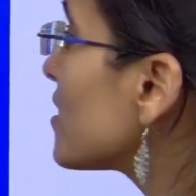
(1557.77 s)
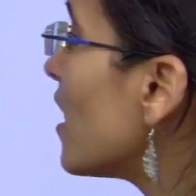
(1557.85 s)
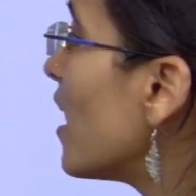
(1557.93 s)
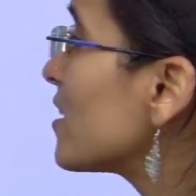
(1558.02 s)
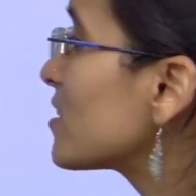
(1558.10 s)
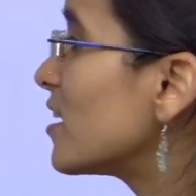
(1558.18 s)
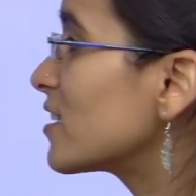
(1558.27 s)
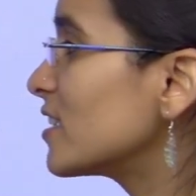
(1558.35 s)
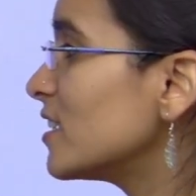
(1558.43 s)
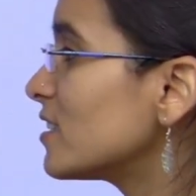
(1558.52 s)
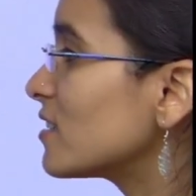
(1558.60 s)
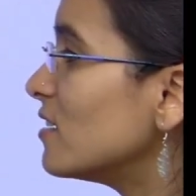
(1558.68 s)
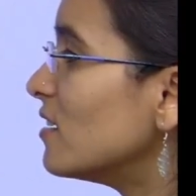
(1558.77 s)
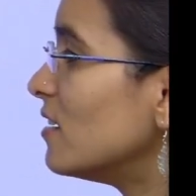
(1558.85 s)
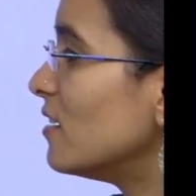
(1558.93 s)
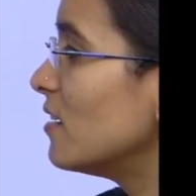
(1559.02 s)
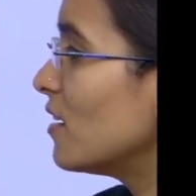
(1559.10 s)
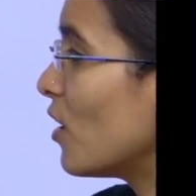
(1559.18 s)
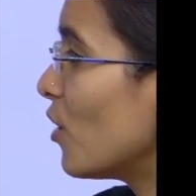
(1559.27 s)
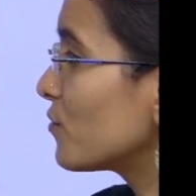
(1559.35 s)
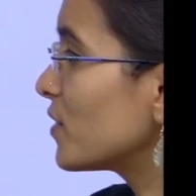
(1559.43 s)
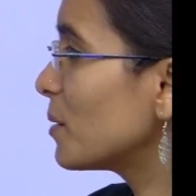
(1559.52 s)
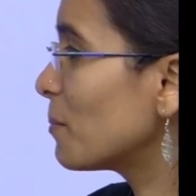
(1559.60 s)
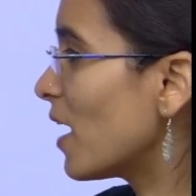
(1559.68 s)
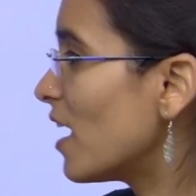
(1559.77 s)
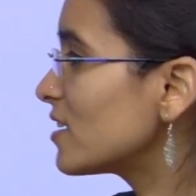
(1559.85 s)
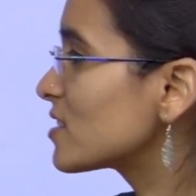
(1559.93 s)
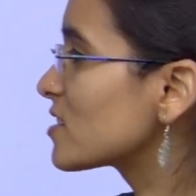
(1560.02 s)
and 30th of the March,